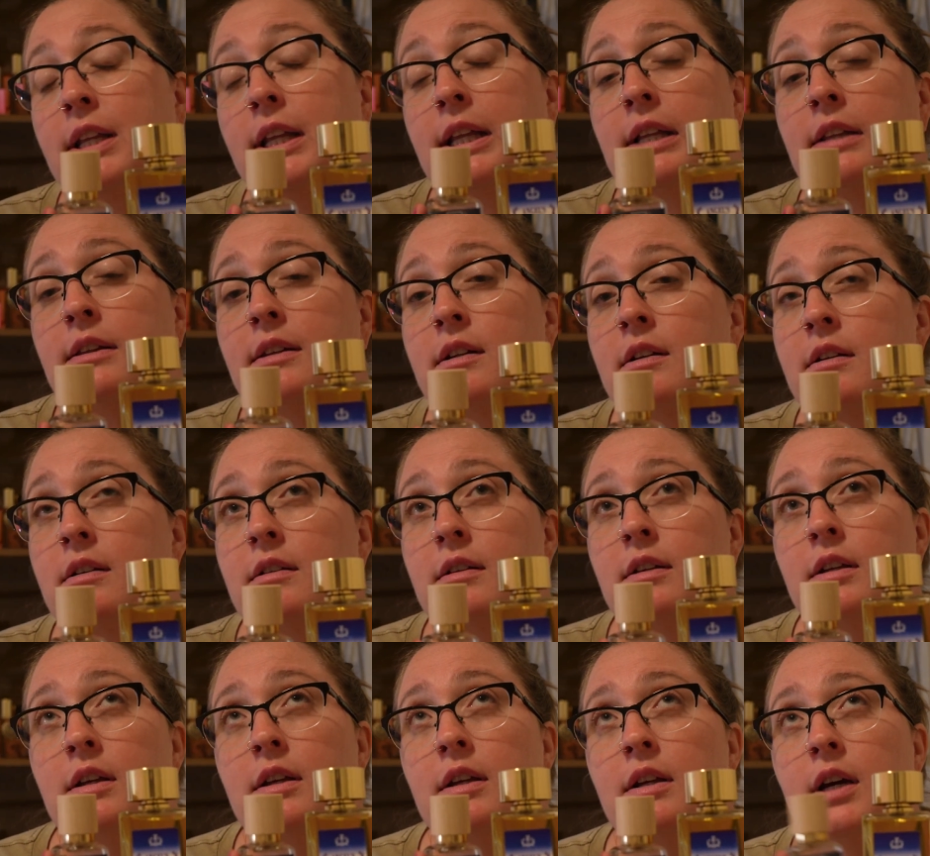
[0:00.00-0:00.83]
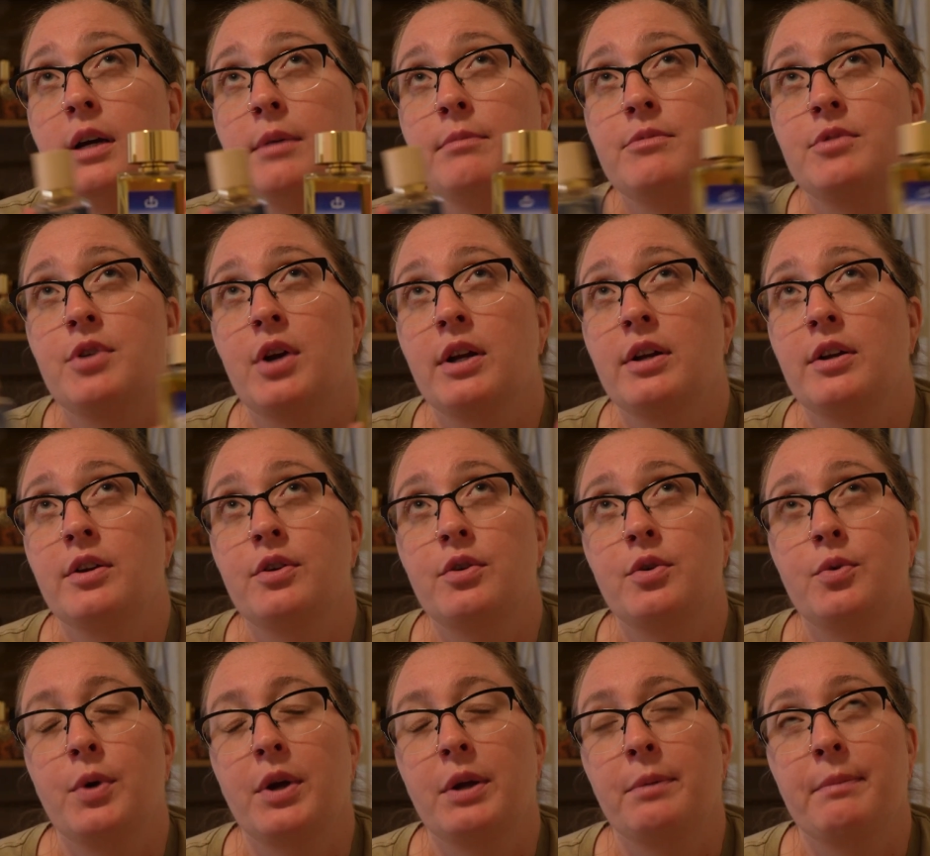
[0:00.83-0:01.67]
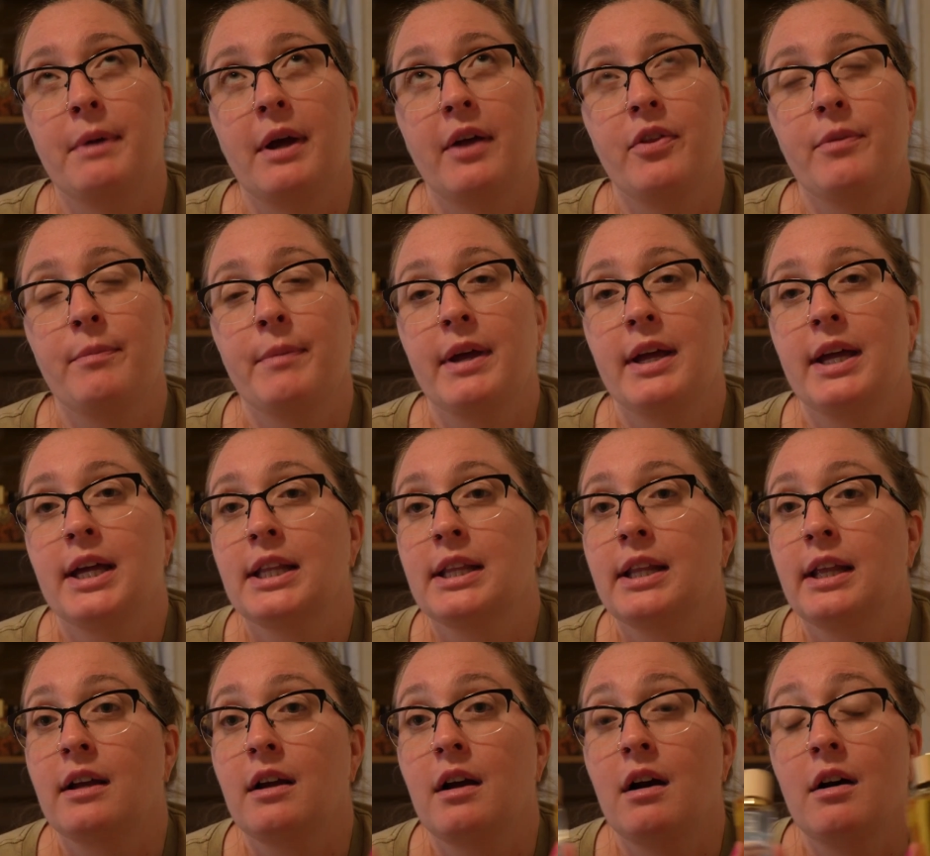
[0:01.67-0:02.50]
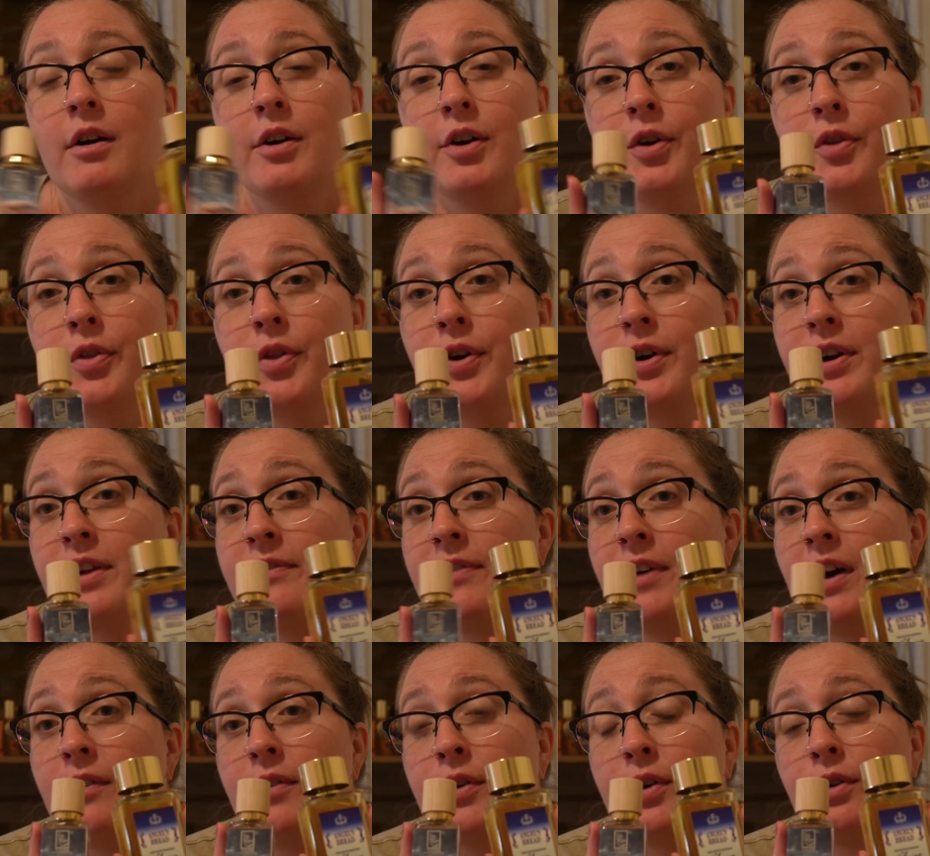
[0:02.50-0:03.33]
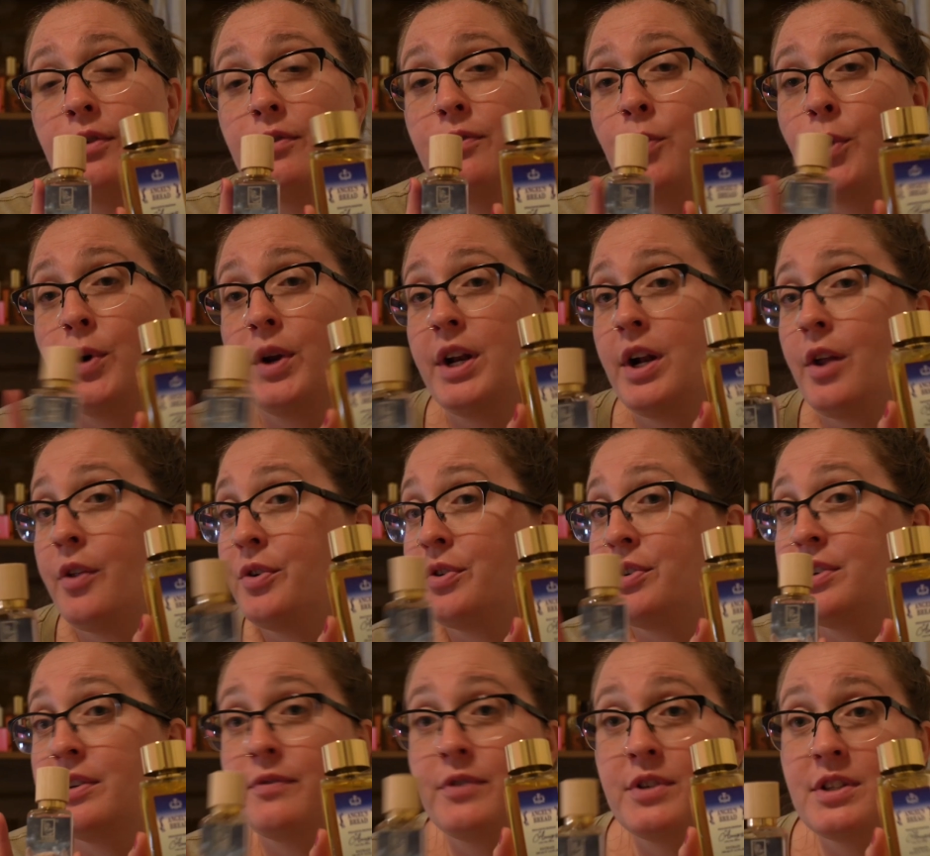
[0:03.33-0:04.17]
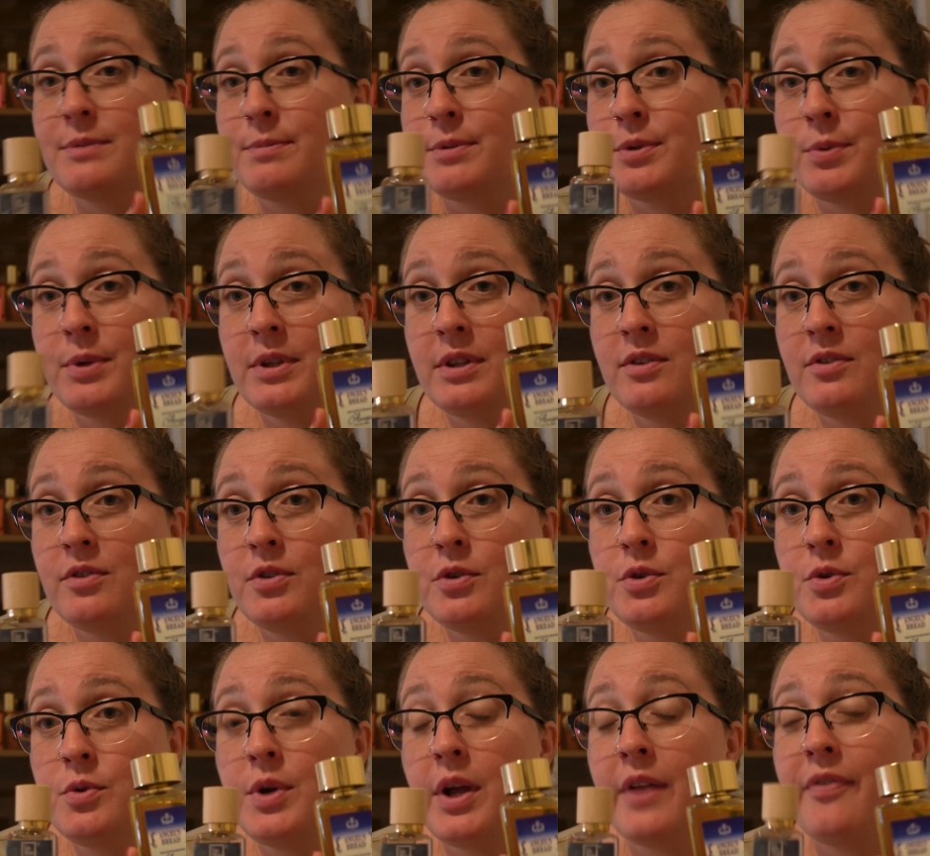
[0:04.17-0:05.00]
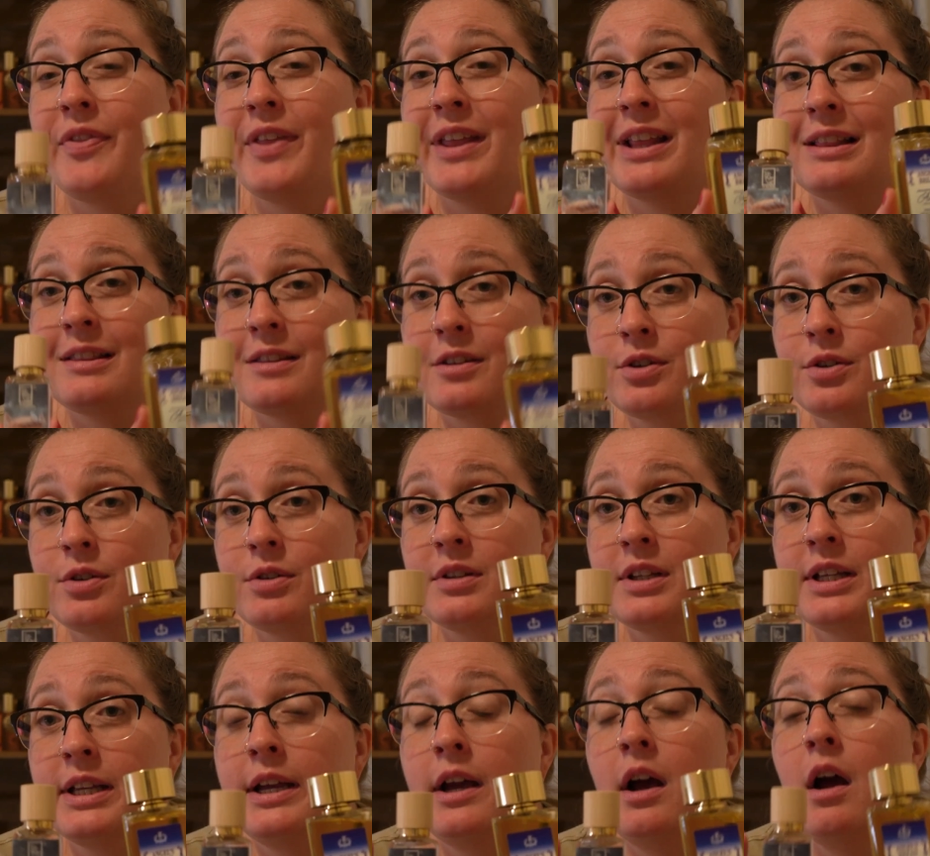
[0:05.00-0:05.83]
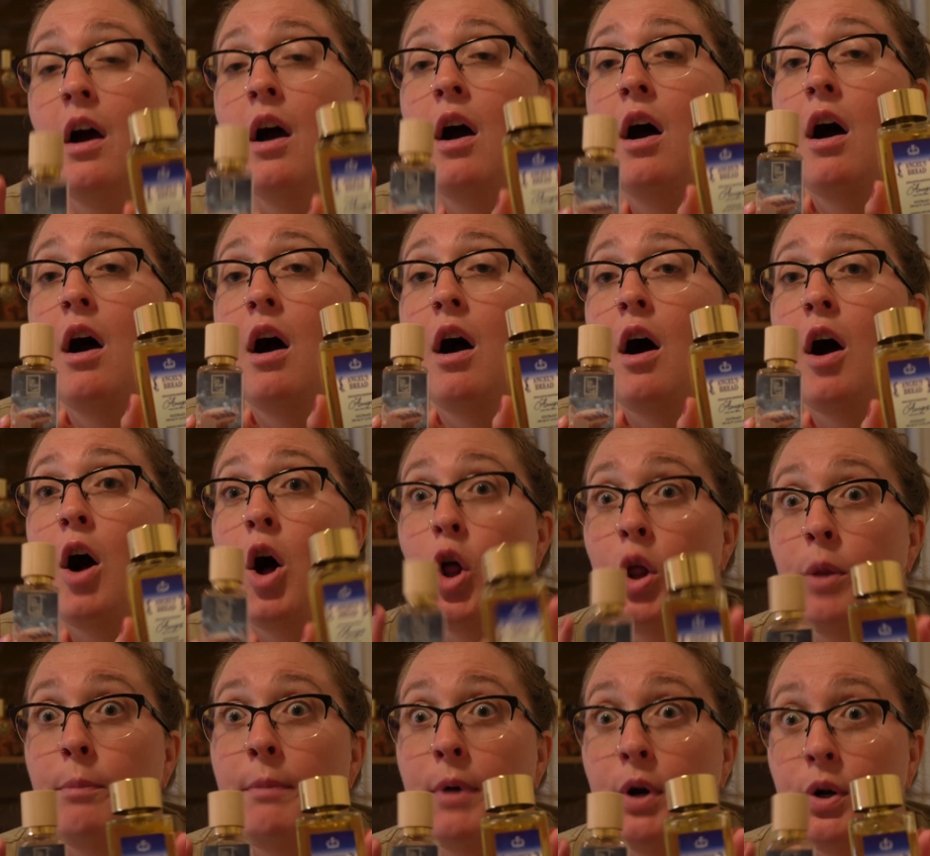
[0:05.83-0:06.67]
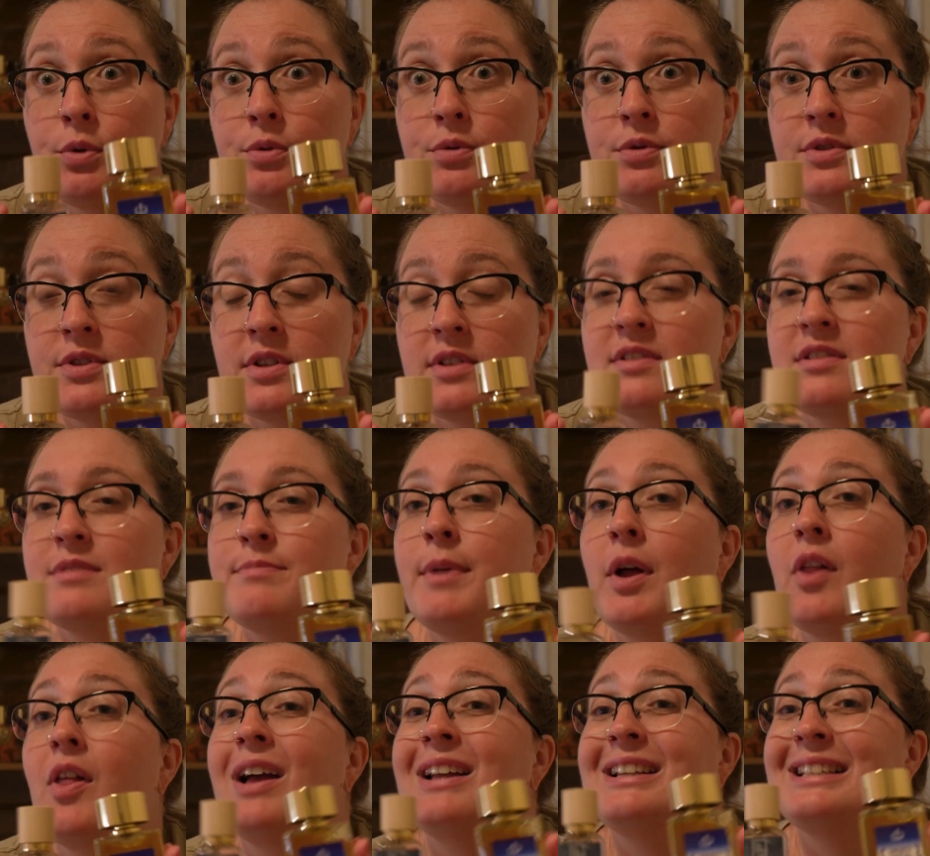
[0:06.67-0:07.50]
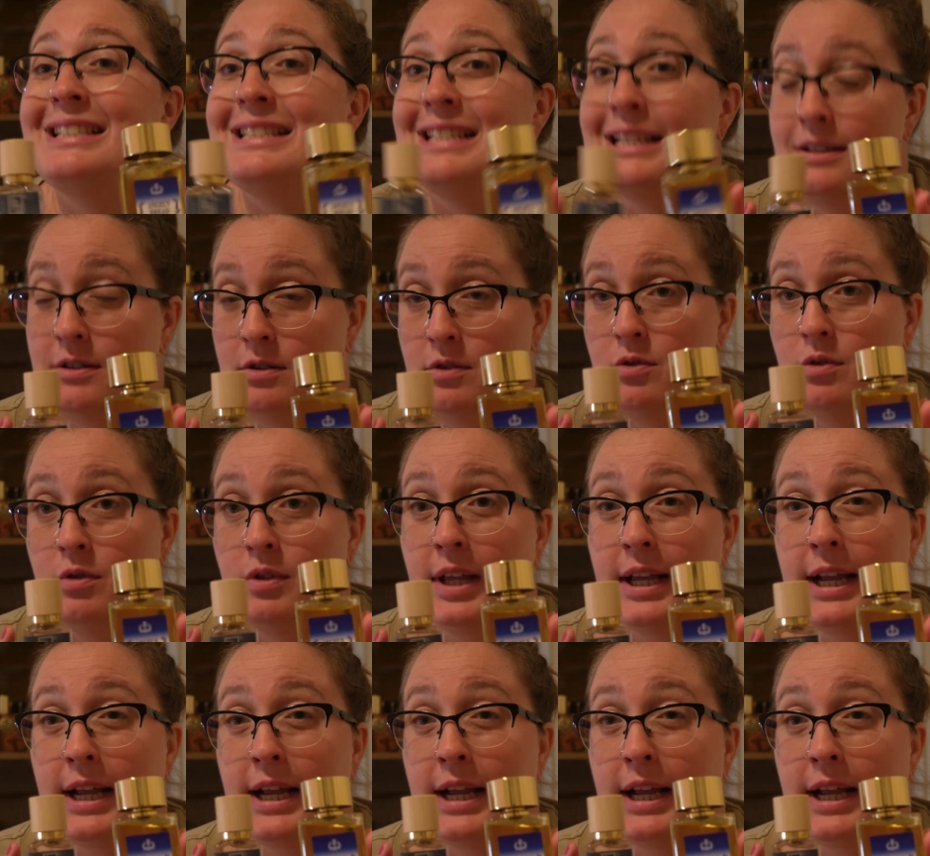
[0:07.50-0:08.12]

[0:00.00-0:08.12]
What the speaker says: Like literally, I'm trying to do quick math in my head, like $135, $140 difference between the two, and they literally almost smell identical.